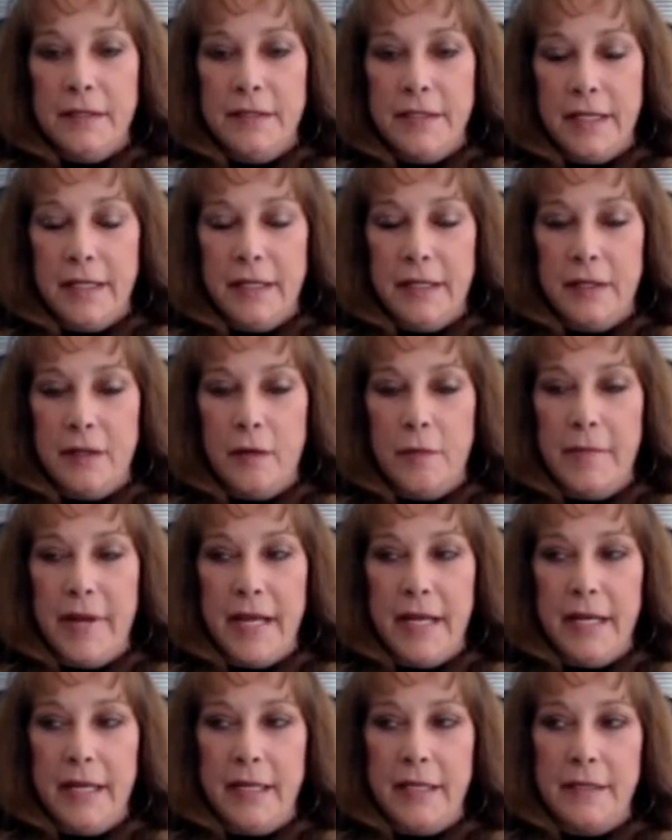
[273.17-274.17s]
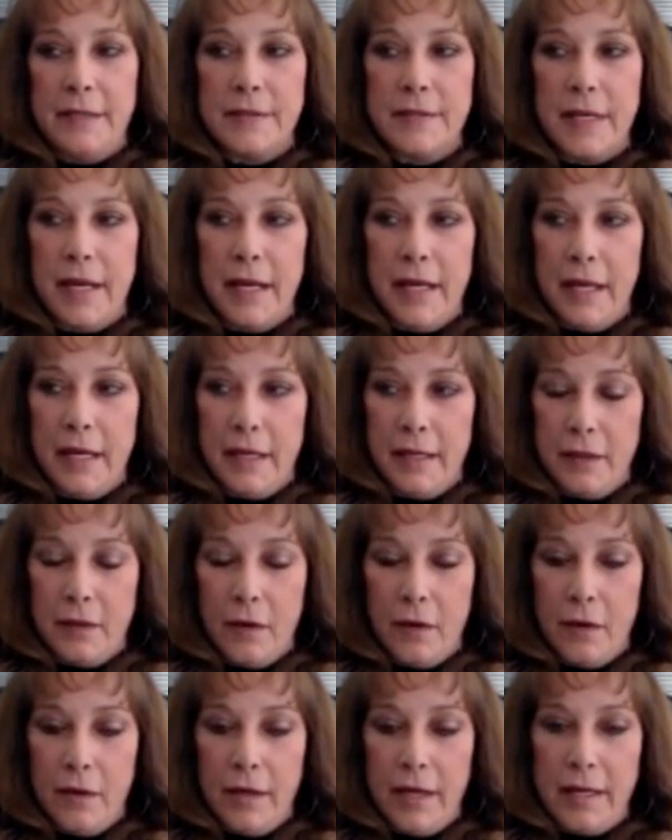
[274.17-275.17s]
data domains and
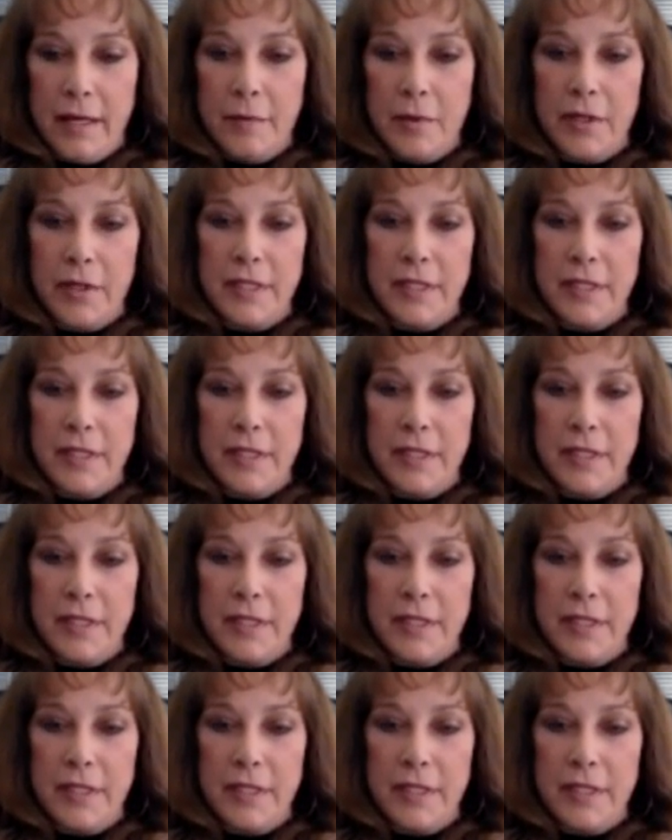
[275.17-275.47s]
are able